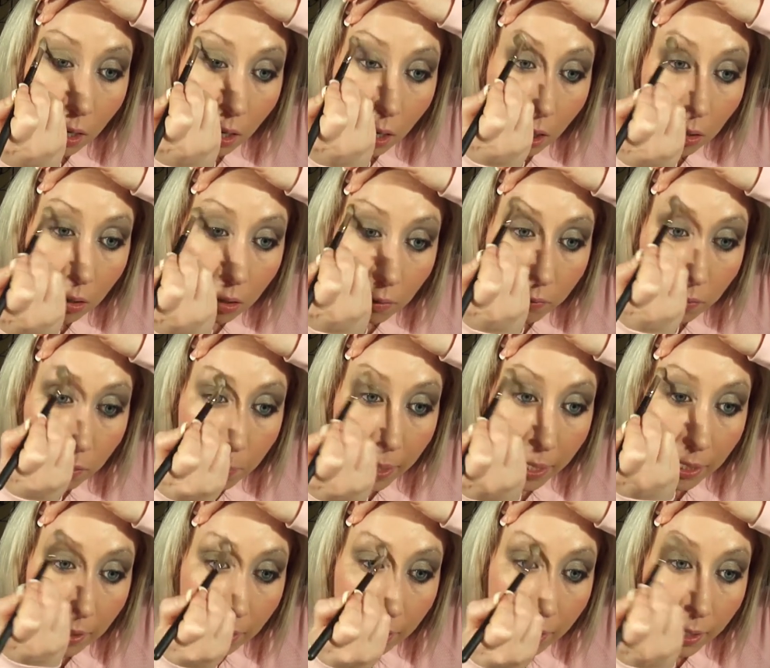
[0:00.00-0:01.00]
all over
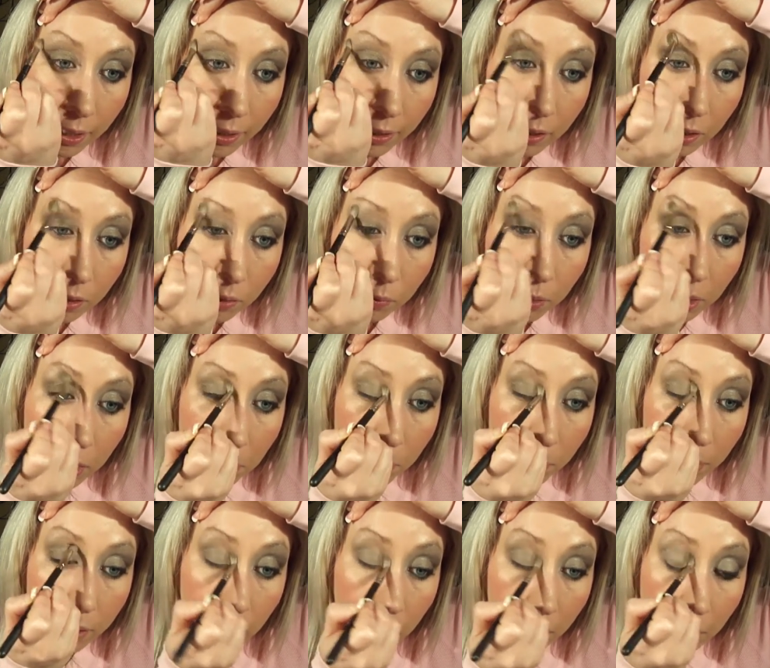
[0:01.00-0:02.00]
my lid, because when I
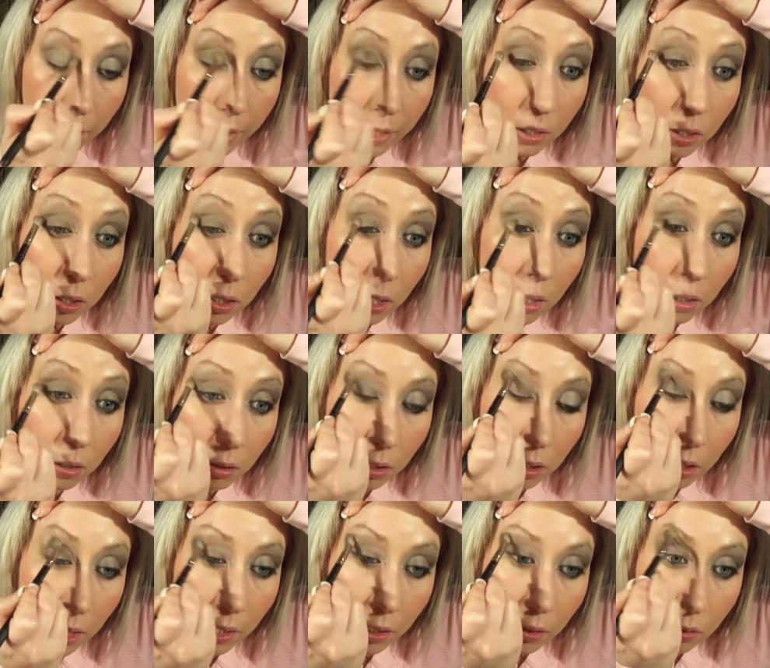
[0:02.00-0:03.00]
put the lighter
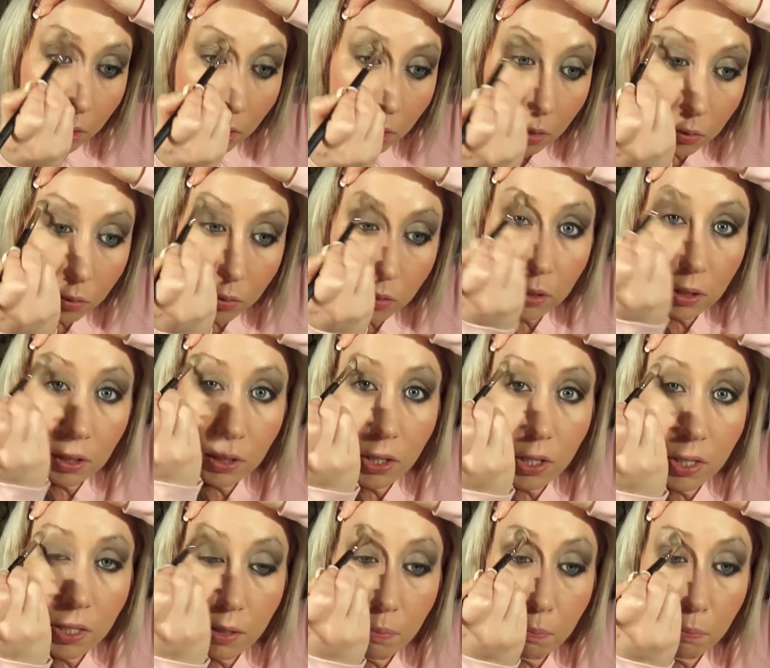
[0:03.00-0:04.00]
color, I don't know, it's
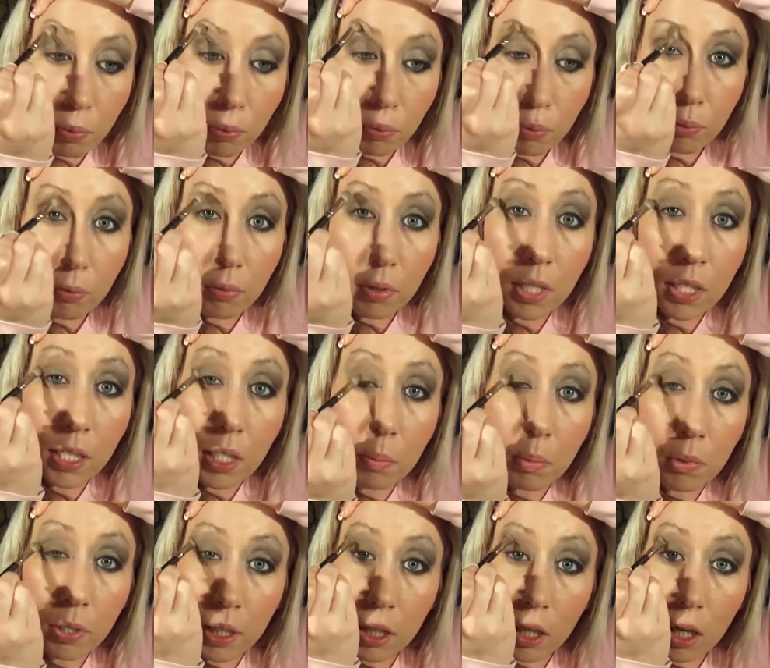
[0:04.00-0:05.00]
just pretty
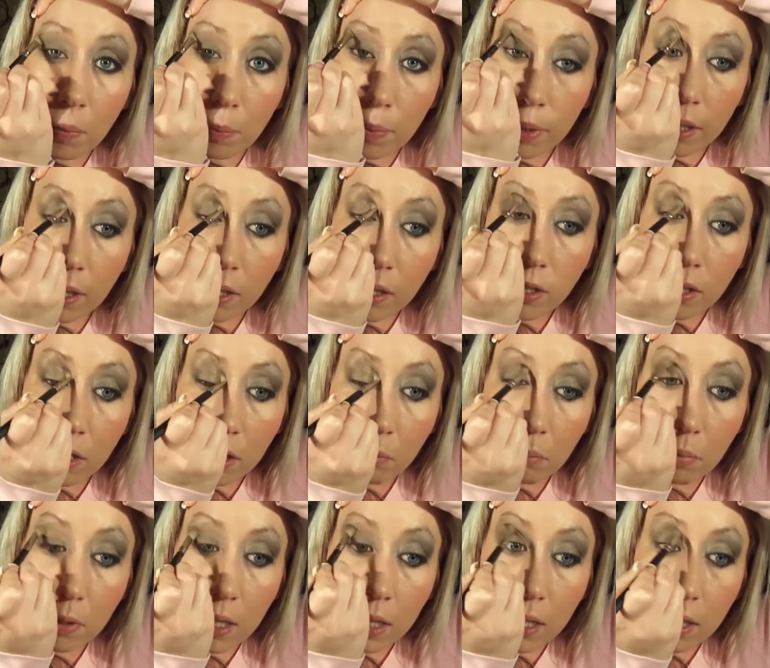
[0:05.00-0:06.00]
combination.
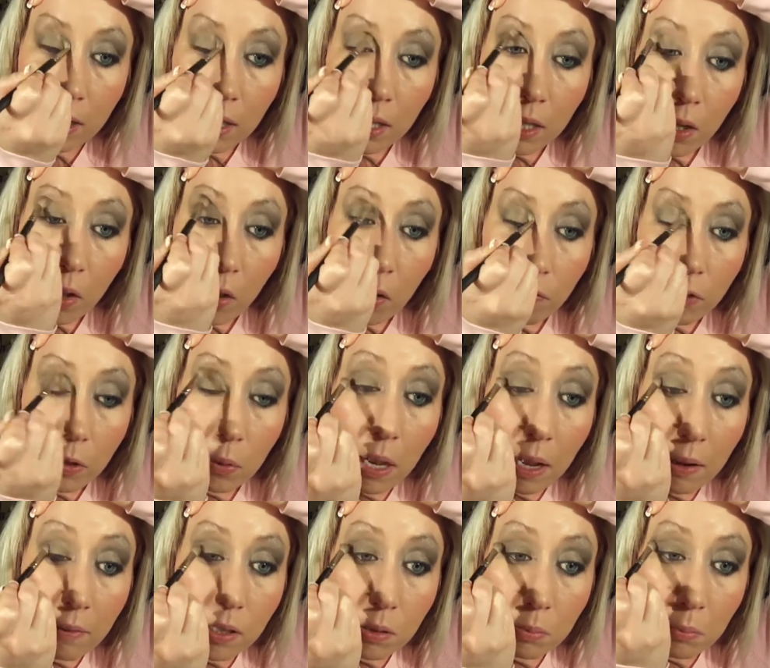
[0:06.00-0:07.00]
But if you
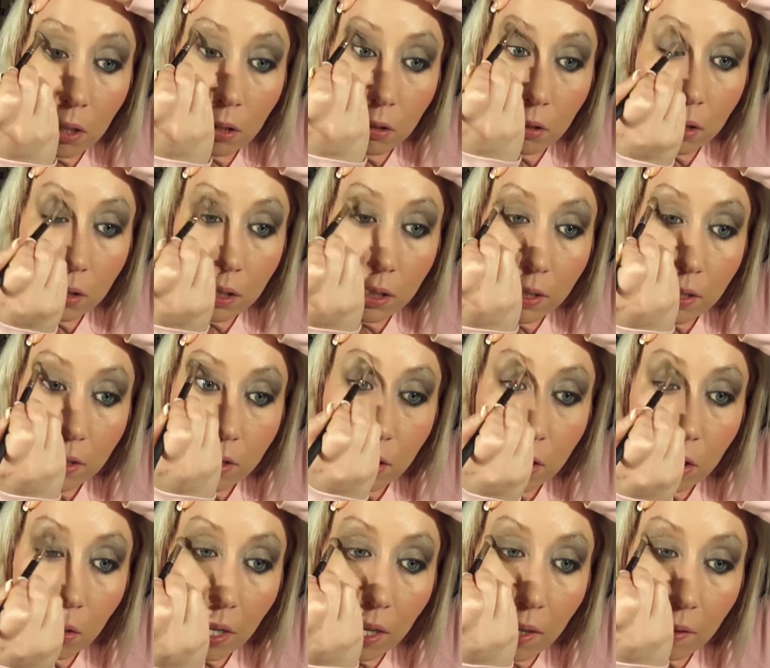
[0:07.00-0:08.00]
have smaller lids, you
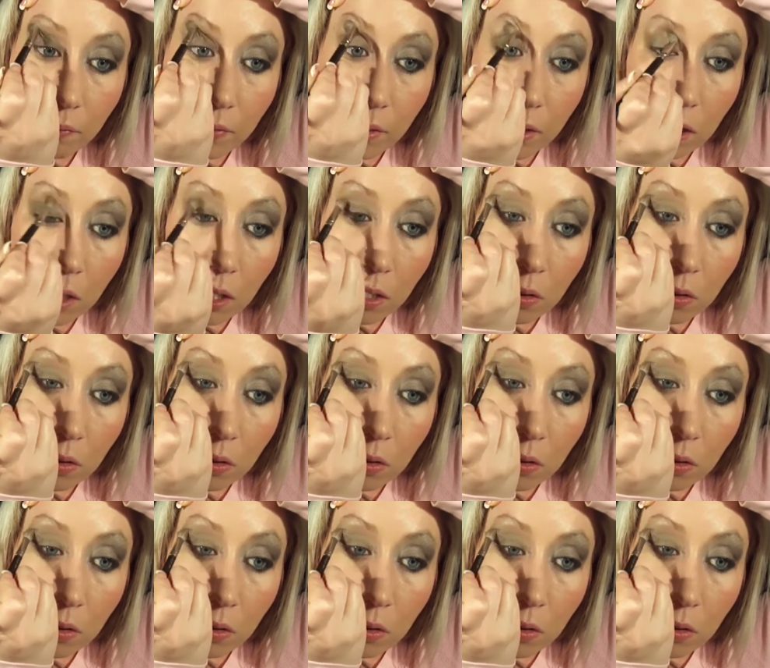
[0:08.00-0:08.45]
don't have to